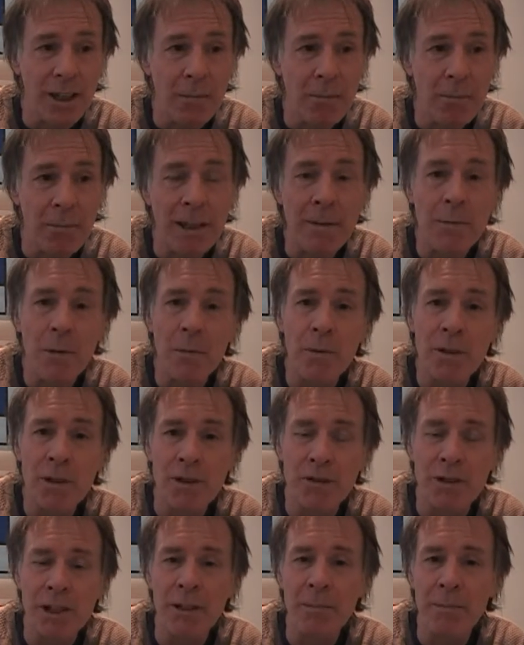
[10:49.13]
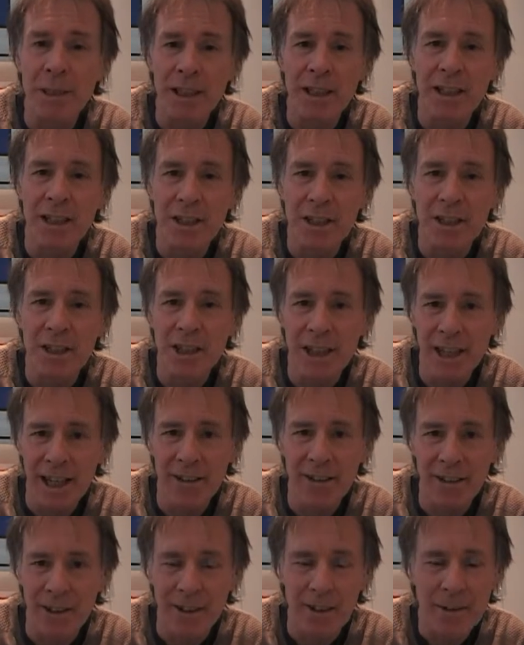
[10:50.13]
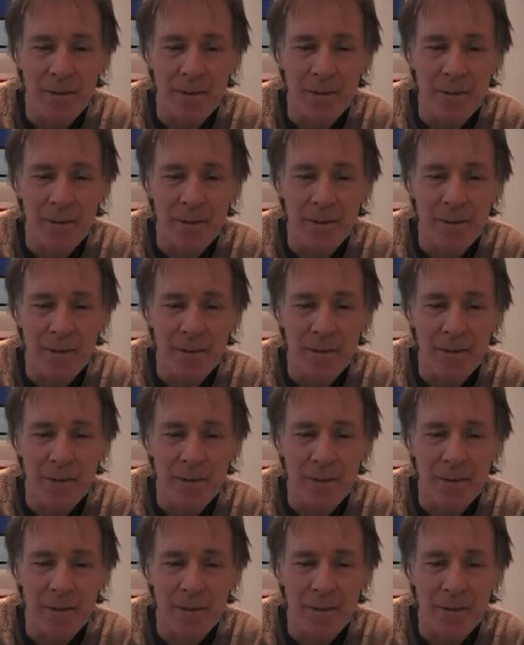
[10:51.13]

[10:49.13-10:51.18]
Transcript: maybe we're dreaming this together.